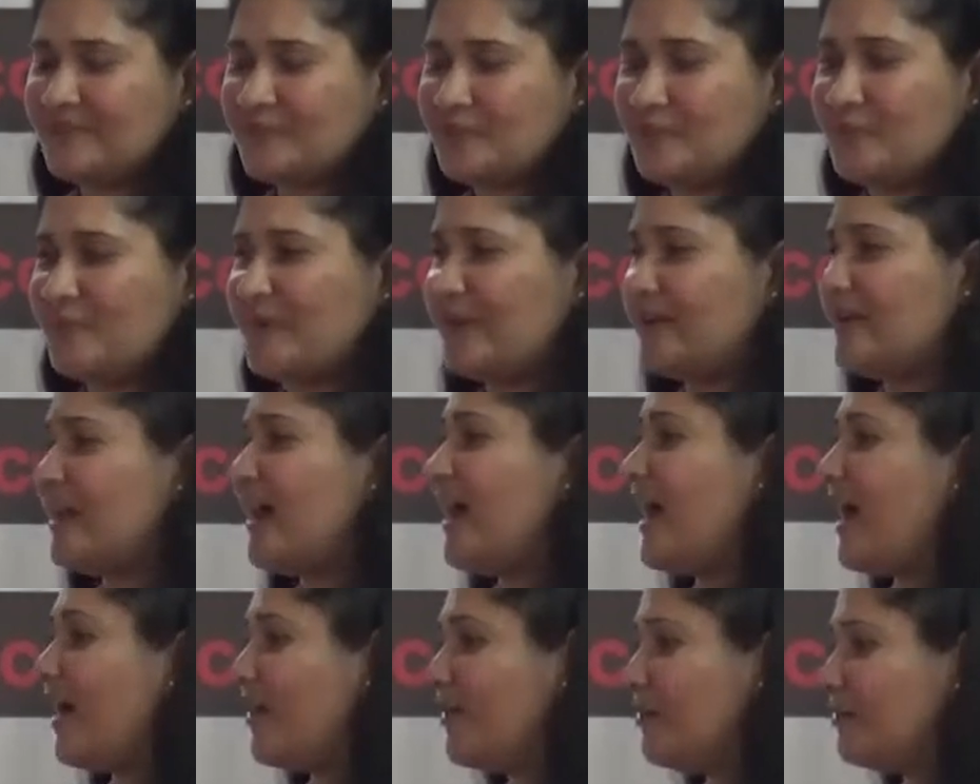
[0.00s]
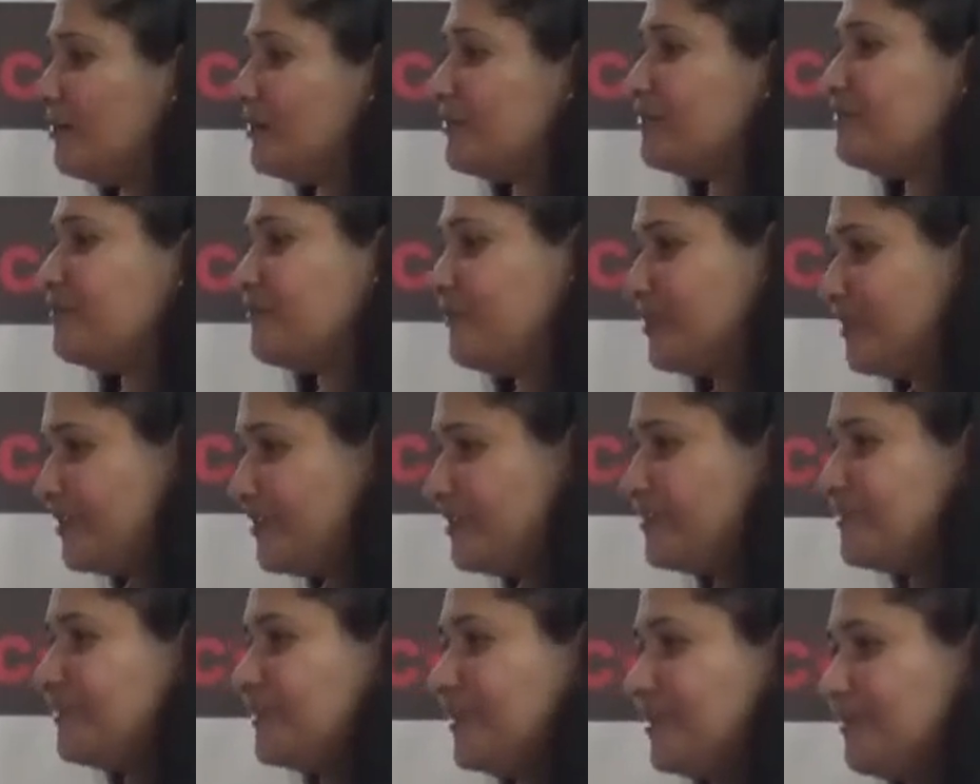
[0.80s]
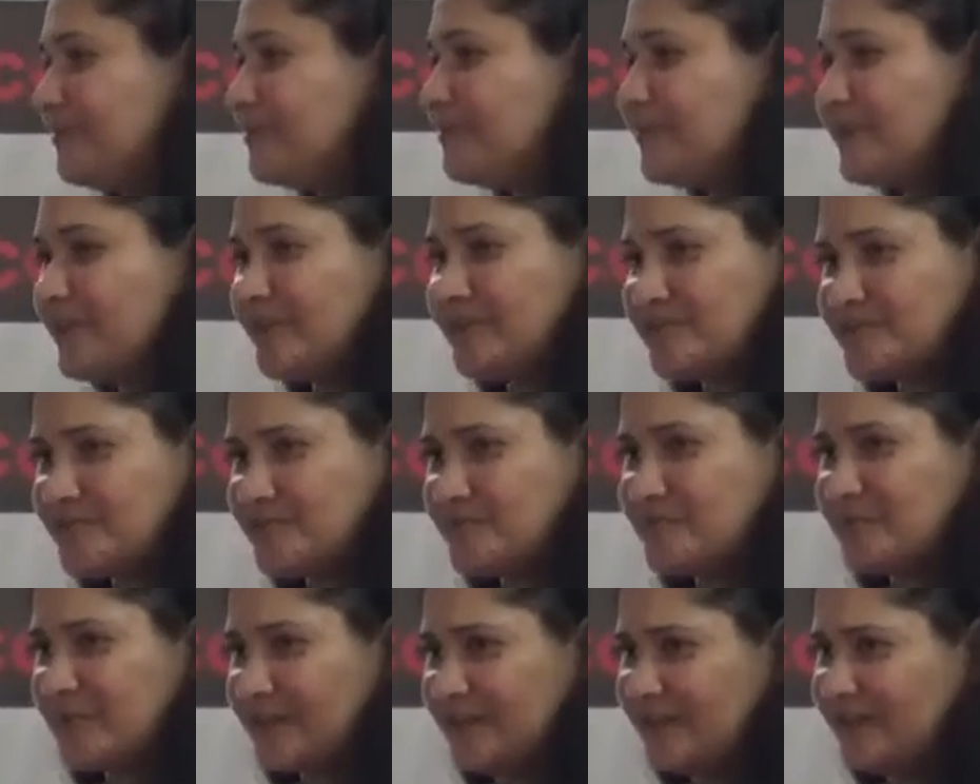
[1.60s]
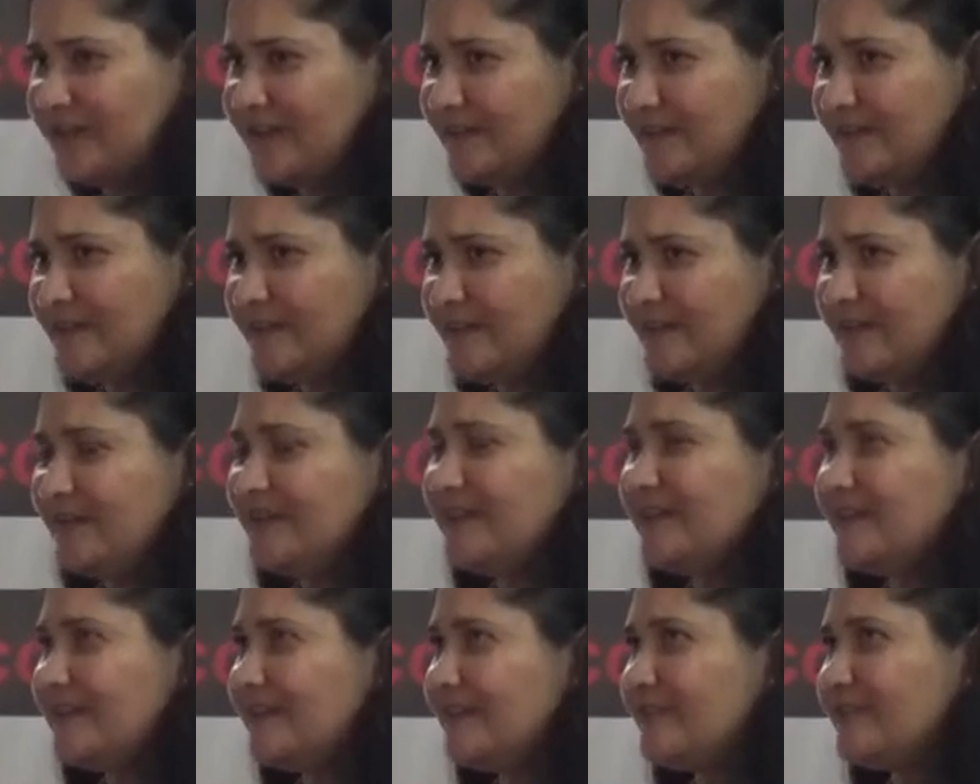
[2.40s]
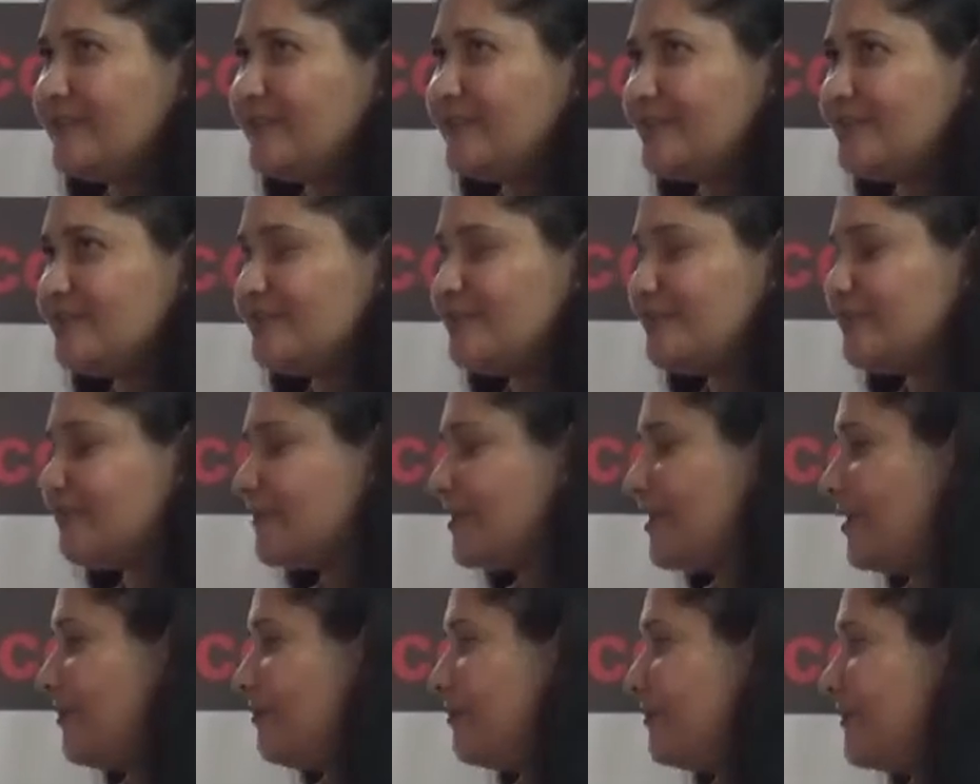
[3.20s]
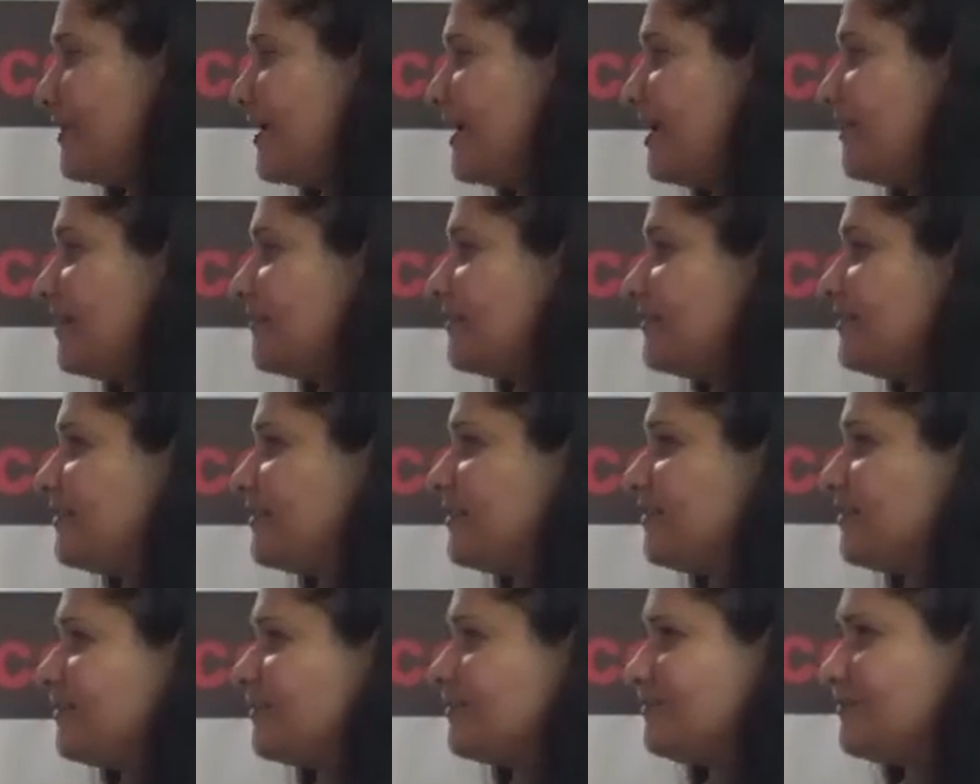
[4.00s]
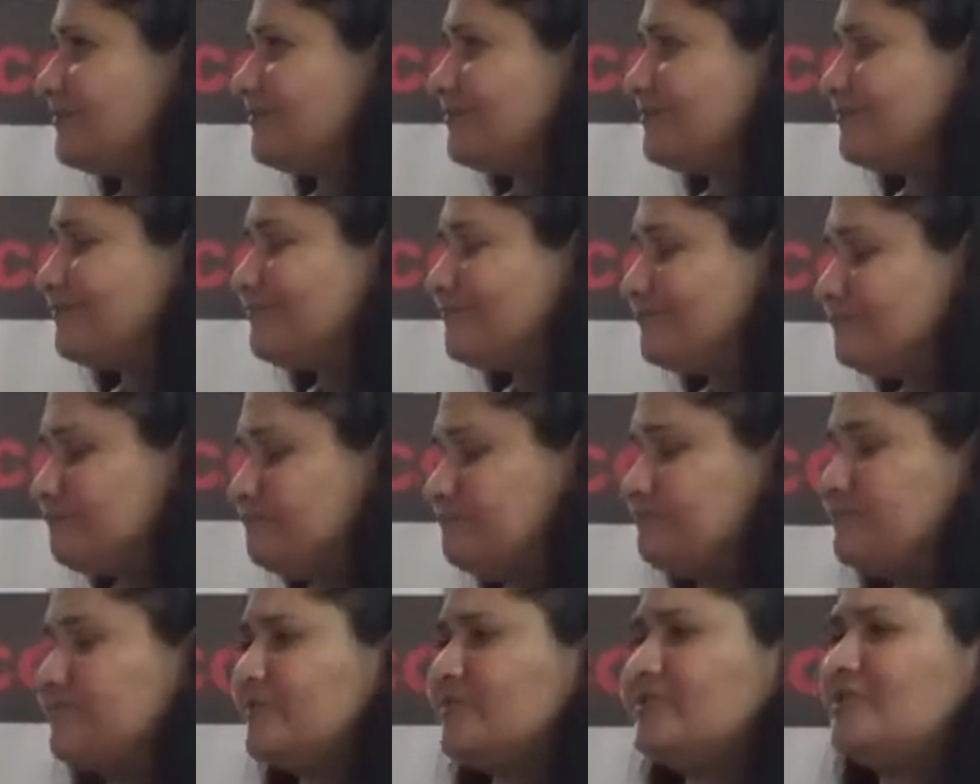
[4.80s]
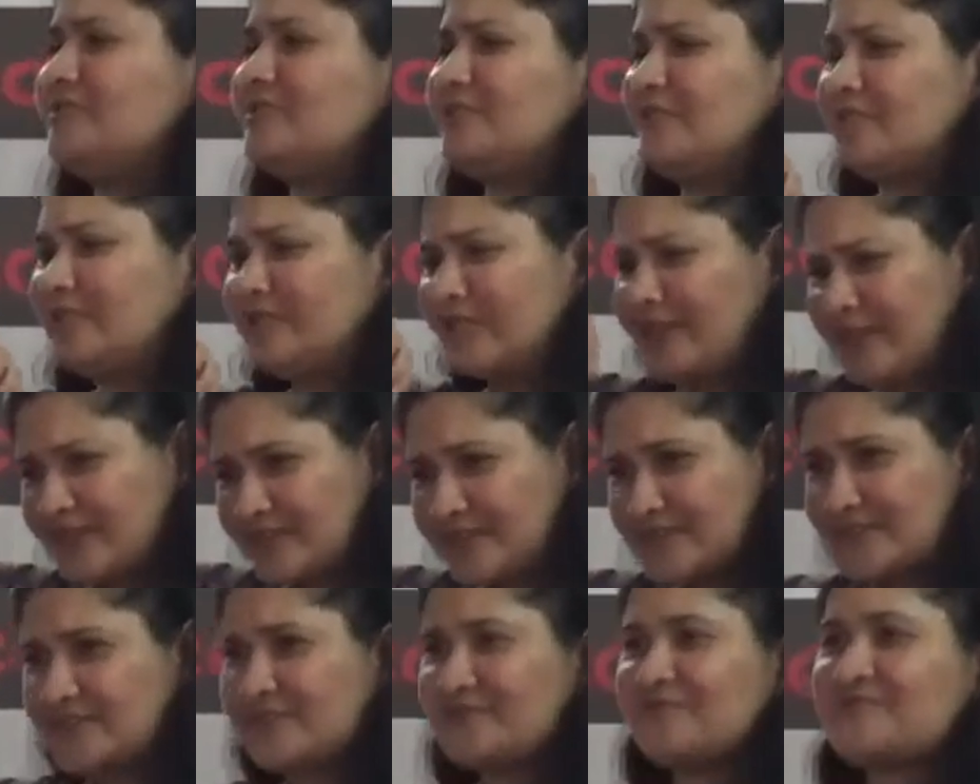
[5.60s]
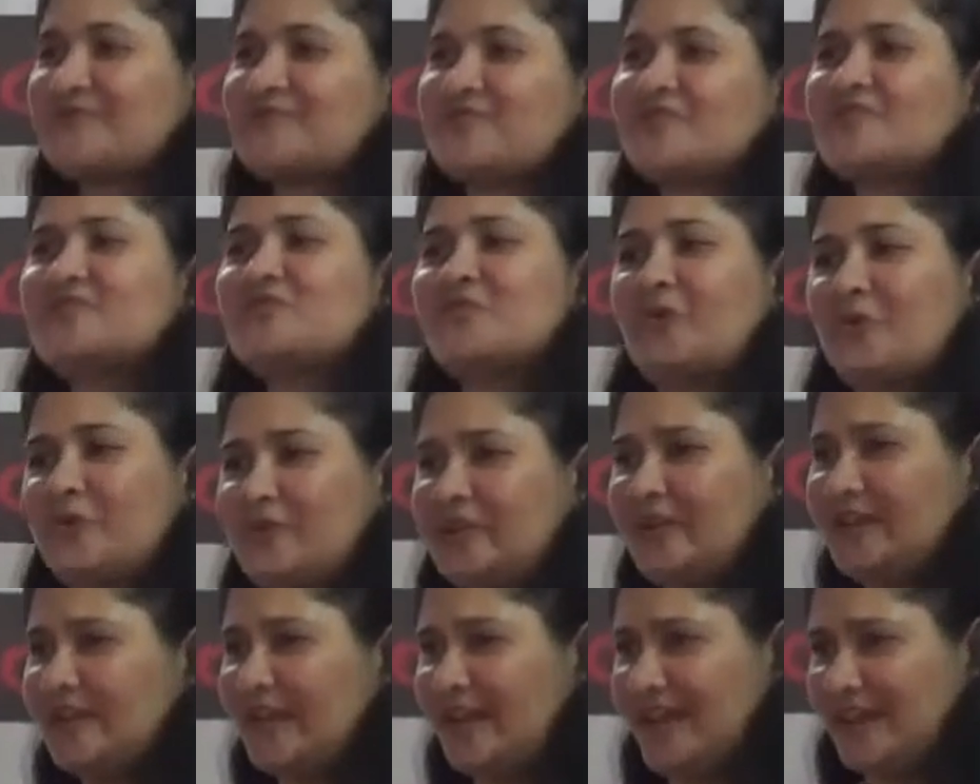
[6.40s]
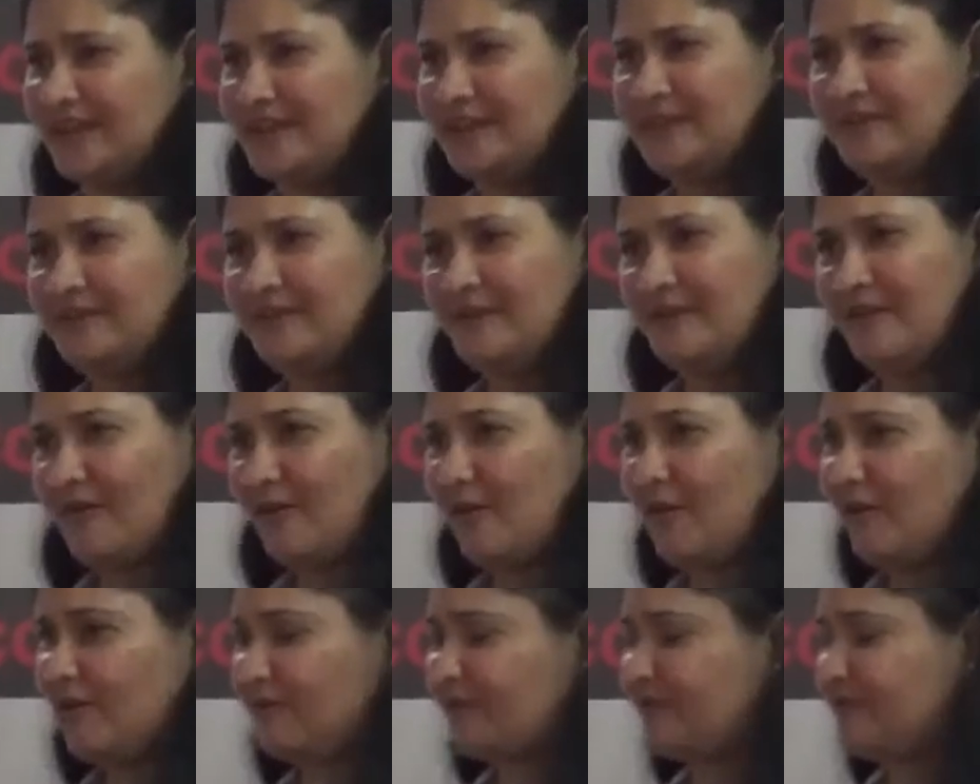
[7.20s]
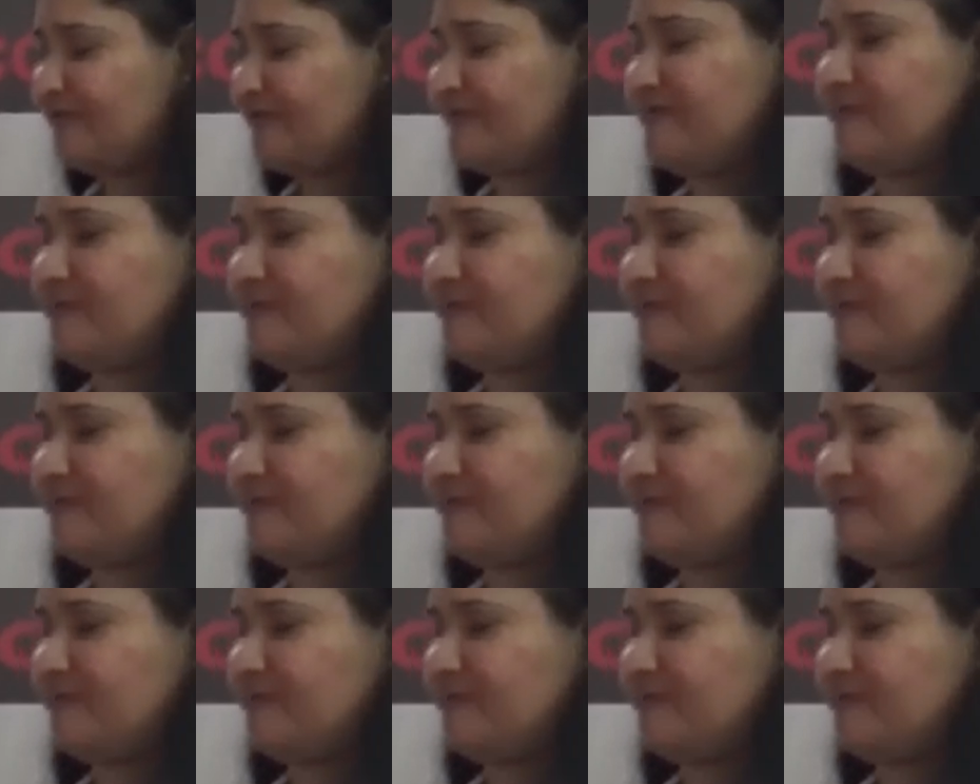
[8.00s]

No matter how different they appear to be, if you compare the crux of the storyline of